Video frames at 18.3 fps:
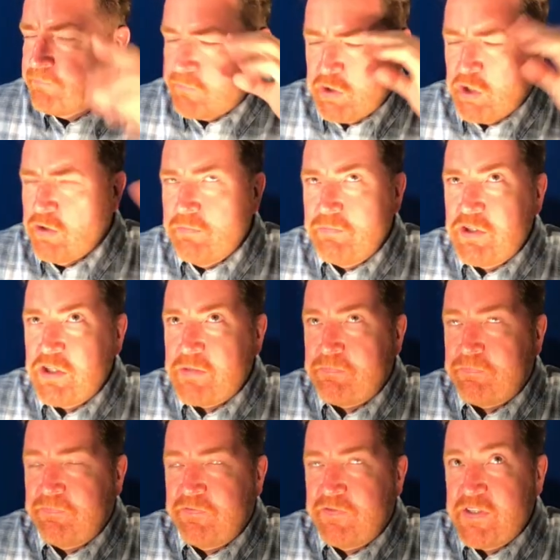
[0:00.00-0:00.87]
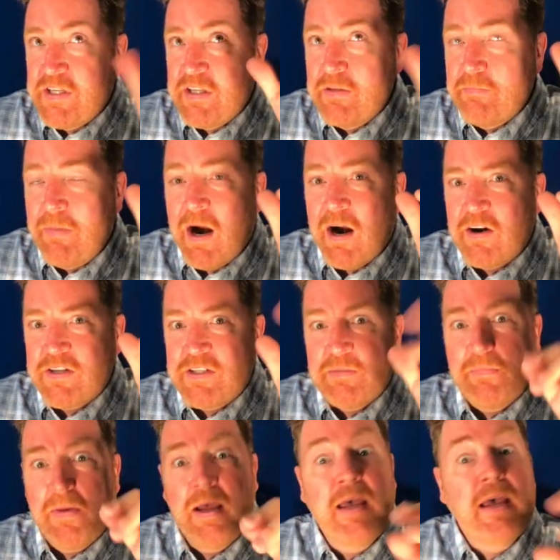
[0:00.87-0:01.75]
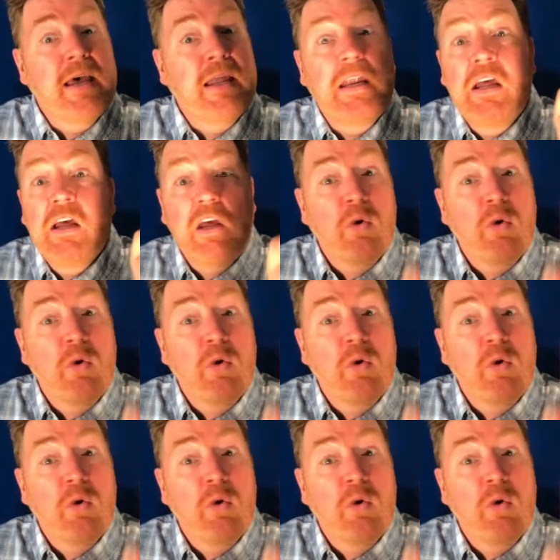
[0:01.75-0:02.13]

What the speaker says: Couldn't just see the bars in my head.